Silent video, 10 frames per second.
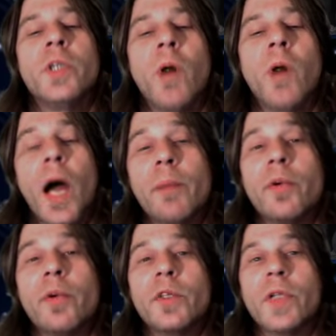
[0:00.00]
You know, I
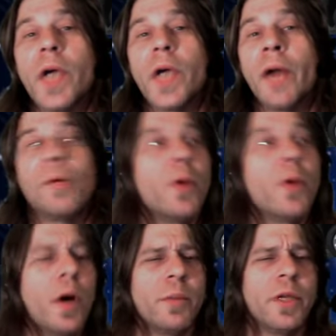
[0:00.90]
personally, I don't
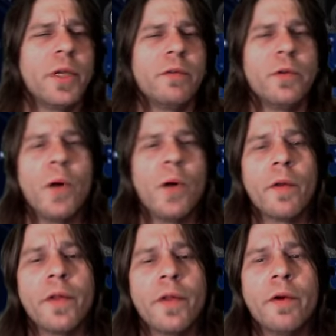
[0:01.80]
know how many of you
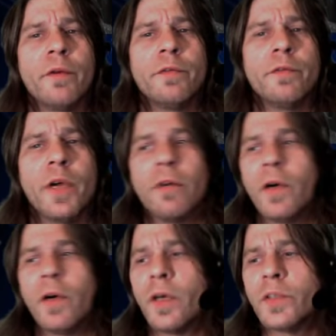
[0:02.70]
out there
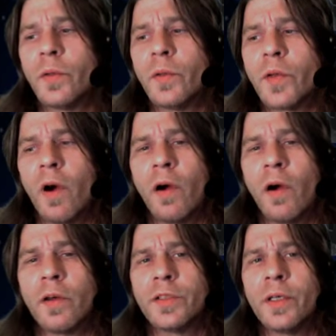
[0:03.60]
have sold
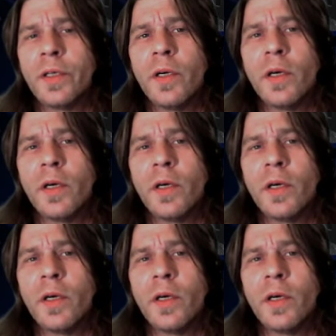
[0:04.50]
cars